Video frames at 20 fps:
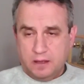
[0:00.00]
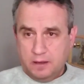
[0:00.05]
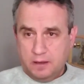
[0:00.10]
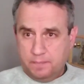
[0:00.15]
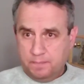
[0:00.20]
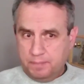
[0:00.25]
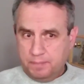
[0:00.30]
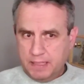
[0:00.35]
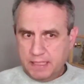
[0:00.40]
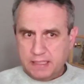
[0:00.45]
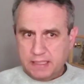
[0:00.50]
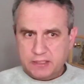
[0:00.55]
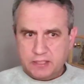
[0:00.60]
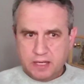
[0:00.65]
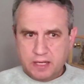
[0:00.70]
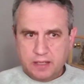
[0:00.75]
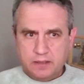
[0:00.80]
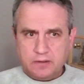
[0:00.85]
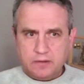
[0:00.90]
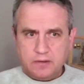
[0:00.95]
A pig's
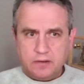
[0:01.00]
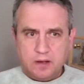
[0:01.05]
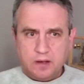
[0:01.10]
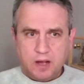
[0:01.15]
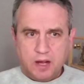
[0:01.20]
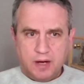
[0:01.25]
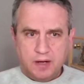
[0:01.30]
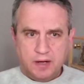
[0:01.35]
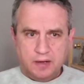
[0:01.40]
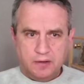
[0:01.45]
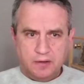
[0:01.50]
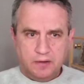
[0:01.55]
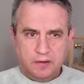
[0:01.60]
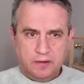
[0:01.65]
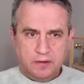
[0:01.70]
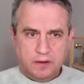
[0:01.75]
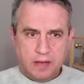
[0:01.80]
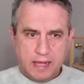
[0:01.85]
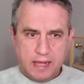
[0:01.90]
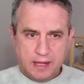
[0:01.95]
head
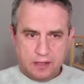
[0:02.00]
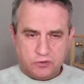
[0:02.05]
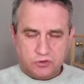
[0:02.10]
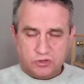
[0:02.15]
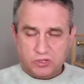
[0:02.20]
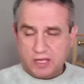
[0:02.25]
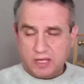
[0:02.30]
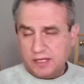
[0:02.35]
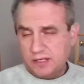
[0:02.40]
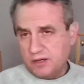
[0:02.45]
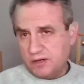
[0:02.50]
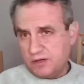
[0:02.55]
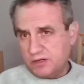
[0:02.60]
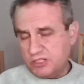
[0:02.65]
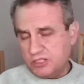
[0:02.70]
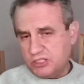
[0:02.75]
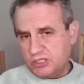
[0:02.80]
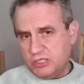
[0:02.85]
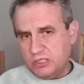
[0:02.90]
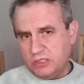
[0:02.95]
held tight on a
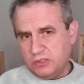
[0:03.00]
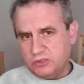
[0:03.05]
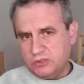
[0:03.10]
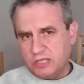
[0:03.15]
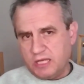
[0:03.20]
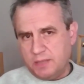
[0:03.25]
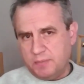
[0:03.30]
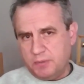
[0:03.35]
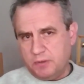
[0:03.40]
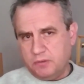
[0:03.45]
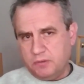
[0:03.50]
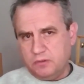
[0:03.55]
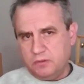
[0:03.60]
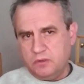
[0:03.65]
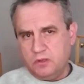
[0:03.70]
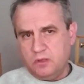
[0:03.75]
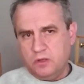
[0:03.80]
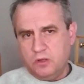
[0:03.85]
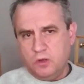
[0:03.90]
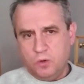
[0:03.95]
steel table
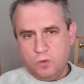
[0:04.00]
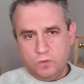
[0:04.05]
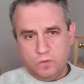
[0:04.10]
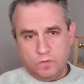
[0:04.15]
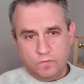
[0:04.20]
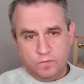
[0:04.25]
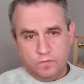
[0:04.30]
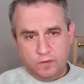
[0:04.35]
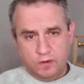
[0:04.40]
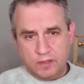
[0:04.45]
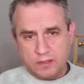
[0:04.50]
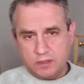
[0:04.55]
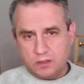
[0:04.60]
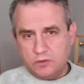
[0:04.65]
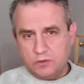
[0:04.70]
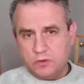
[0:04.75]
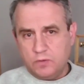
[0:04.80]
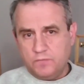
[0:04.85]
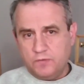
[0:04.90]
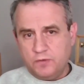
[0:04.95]
with
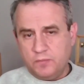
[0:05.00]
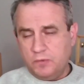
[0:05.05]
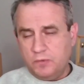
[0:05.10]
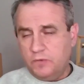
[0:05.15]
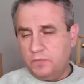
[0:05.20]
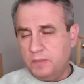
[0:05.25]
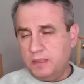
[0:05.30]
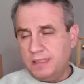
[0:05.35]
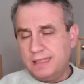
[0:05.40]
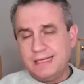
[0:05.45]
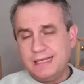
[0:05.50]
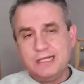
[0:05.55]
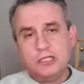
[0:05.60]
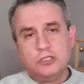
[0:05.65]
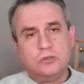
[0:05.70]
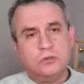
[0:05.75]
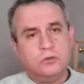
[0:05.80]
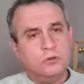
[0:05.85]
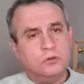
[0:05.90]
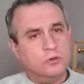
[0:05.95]
little room for movement
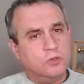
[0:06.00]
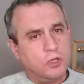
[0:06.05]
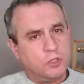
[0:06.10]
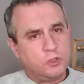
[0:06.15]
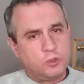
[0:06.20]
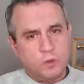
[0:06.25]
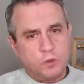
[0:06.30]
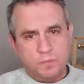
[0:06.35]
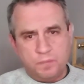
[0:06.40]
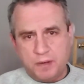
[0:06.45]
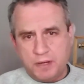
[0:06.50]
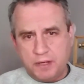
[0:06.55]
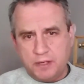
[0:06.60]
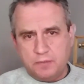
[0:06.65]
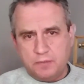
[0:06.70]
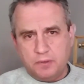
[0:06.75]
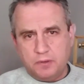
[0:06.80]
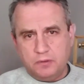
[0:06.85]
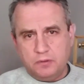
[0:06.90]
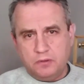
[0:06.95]
is not
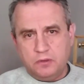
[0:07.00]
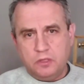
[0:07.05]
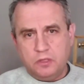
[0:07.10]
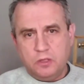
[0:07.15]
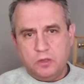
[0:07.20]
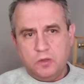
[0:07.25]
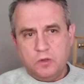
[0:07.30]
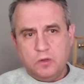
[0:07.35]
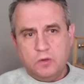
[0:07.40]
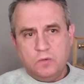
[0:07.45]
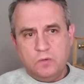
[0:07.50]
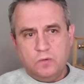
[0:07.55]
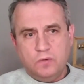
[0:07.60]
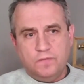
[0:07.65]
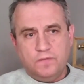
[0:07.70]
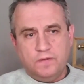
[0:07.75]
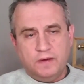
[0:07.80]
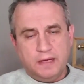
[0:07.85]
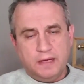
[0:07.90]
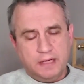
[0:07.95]
comparable
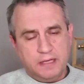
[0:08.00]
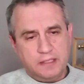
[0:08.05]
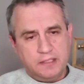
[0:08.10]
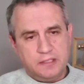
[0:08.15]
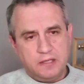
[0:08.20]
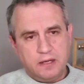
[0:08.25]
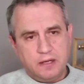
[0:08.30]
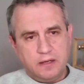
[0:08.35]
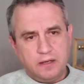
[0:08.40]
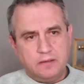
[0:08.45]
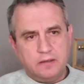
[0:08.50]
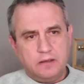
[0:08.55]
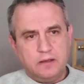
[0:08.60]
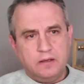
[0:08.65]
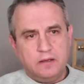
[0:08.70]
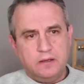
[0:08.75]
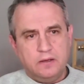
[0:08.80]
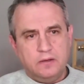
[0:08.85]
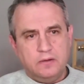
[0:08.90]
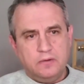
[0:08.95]
with Inge's head
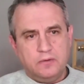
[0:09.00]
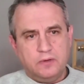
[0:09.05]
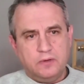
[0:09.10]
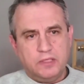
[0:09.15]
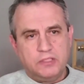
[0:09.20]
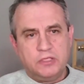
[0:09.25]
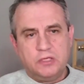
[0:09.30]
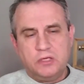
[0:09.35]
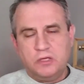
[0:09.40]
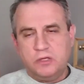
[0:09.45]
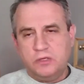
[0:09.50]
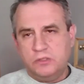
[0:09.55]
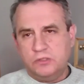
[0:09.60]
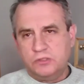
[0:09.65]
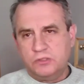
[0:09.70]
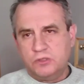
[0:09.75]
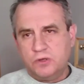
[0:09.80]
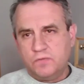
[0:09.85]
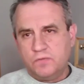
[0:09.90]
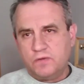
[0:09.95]
resting on a
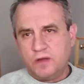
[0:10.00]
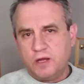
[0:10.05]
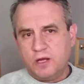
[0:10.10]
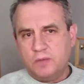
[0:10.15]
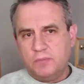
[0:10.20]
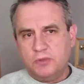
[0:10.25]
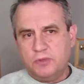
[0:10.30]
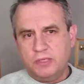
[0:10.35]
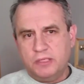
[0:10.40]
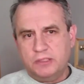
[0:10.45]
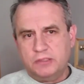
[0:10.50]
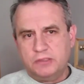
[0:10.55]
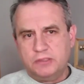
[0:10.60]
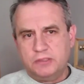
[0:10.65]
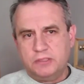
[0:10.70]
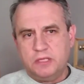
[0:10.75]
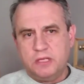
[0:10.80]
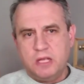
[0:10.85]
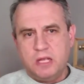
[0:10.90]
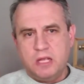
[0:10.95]
soft
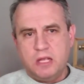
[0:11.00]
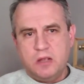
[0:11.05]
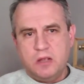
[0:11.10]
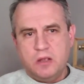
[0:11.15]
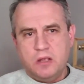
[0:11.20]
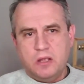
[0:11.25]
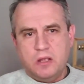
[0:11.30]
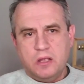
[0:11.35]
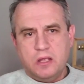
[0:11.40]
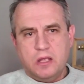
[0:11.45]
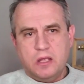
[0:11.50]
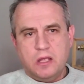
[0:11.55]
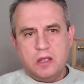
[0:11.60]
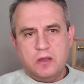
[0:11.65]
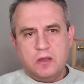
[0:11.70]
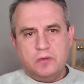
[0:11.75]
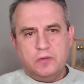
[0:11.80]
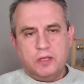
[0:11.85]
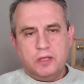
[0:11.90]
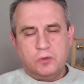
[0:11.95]
armrest
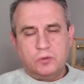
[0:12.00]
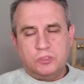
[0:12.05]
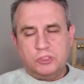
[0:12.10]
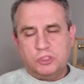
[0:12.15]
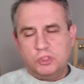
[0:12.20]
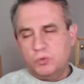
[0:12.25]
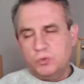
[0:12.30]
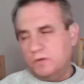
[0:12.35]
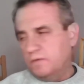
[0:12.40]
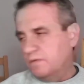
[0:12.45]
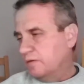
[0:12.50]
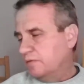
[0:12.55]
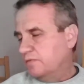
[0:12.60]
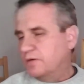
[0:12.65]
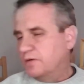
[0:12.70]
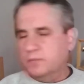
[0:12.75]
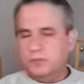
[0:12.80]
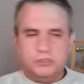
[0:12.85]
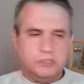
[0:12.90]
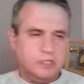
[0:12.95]
that could swivel
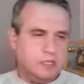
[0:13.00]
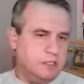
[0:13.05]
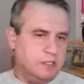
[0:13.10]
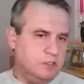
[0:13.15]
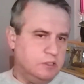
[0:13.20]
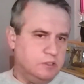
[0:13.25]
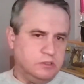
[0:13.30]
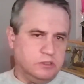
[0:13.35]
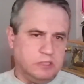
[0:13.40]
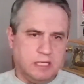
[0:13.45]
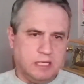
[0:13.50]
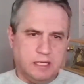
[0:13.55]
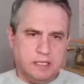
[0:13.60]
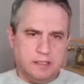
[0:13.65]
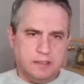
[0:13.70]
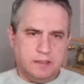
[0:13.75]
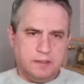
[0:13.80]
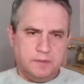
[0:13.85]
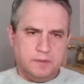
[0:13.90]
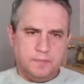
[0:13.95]
from side to side.